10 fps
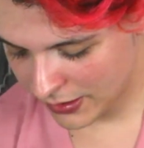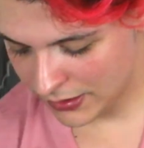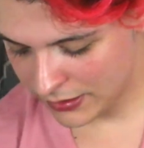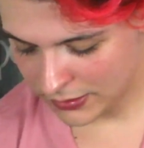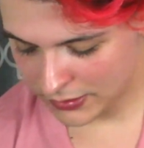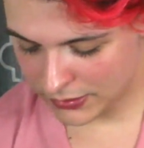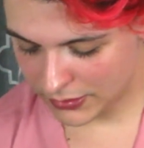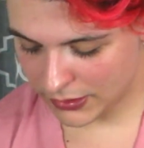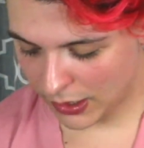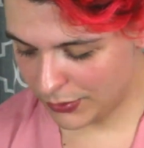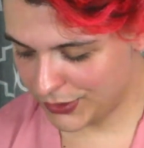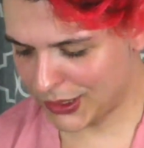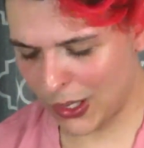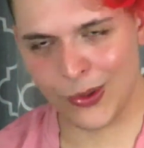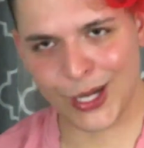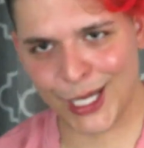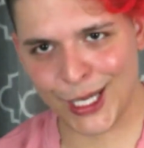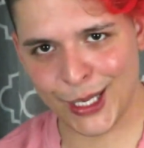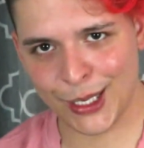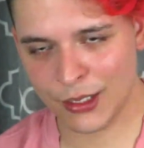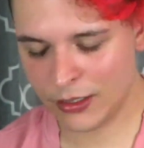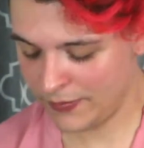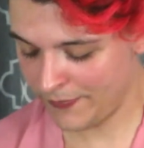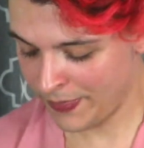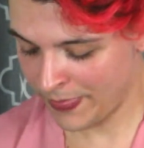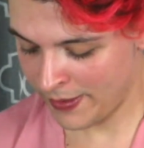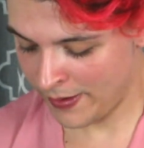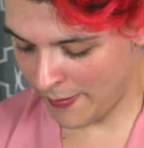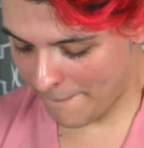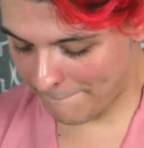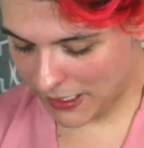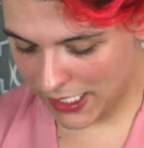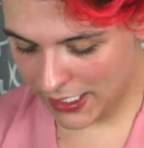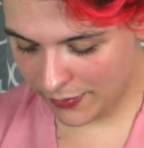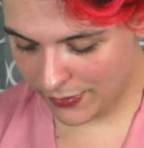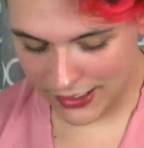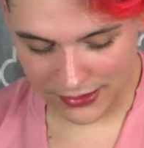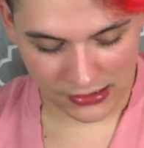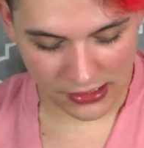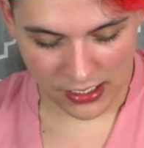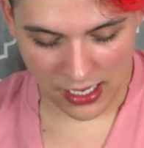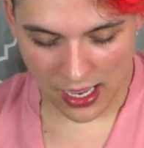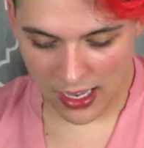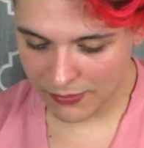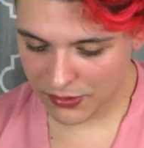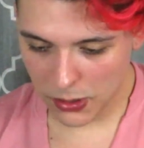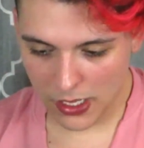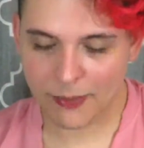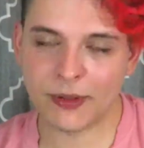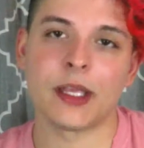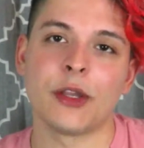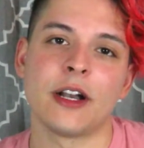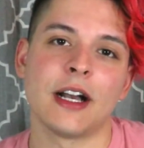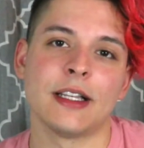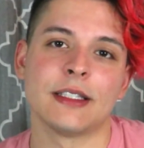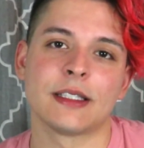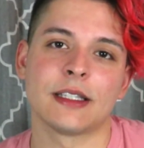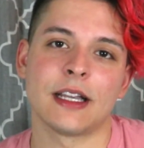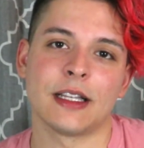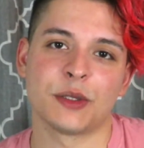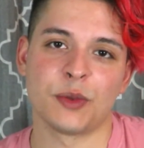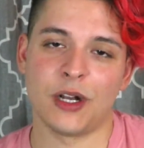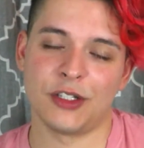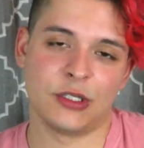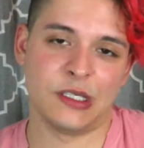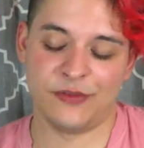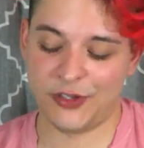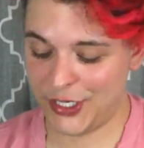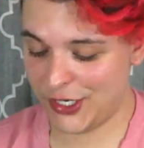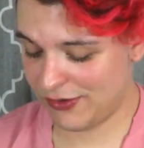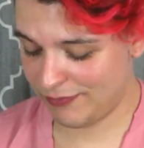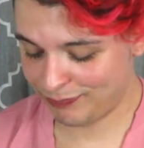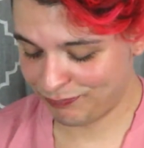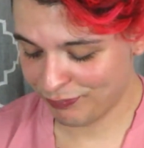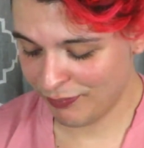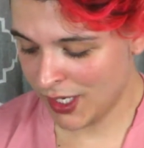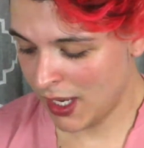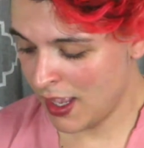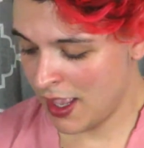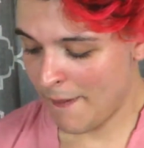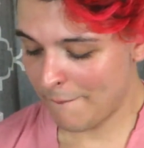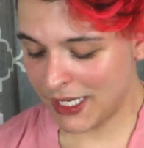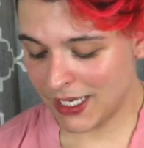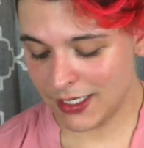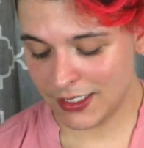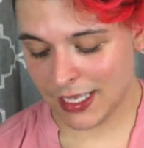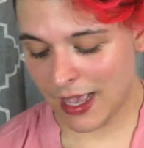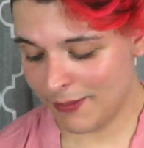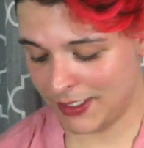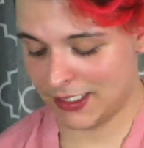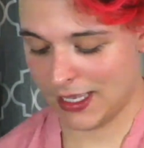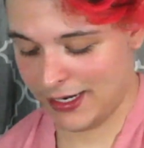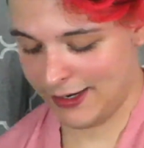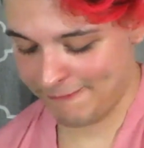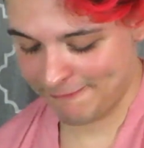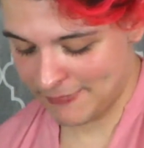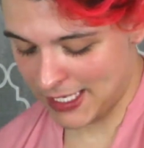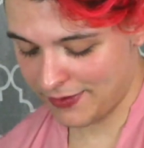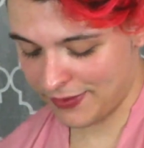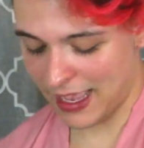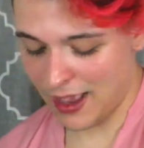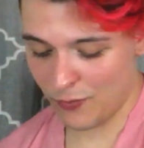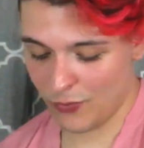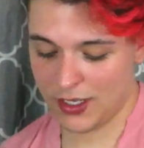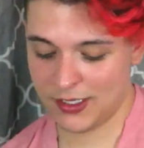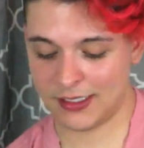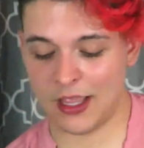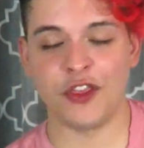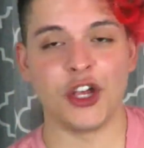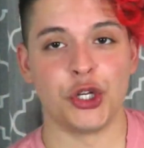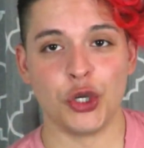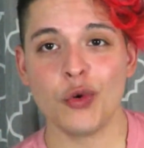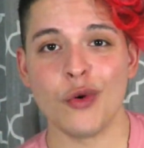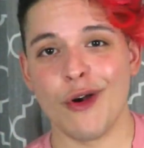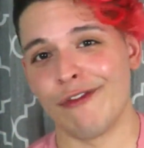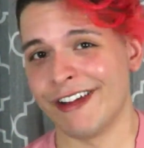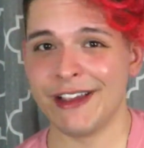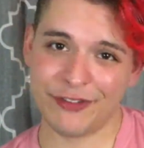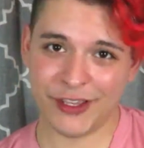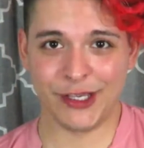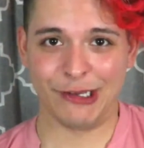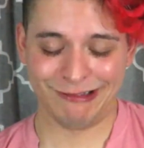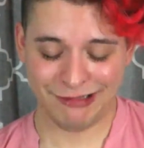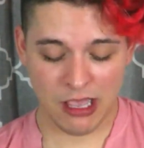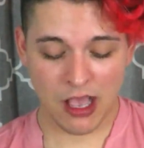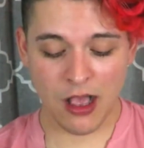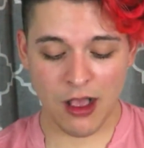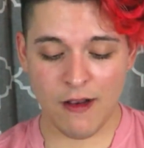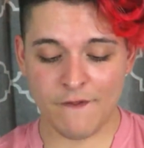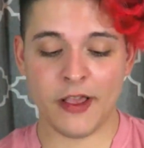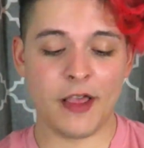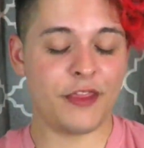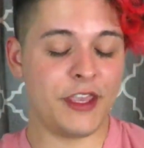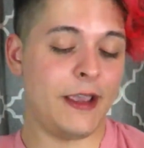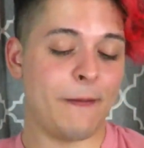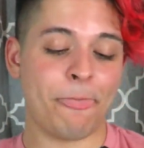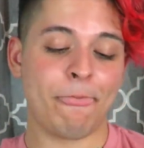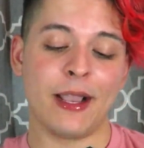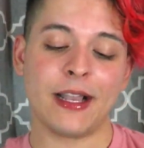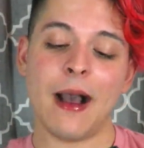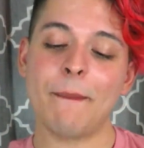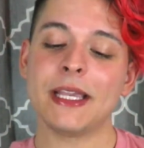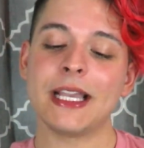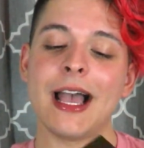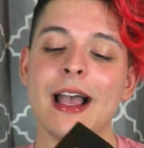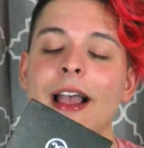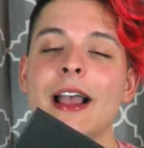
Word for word: sorry. So sorry. But anyways, I'm so happy that you guys got to watch this video because I'm excited. That was the new reveal of the Copycat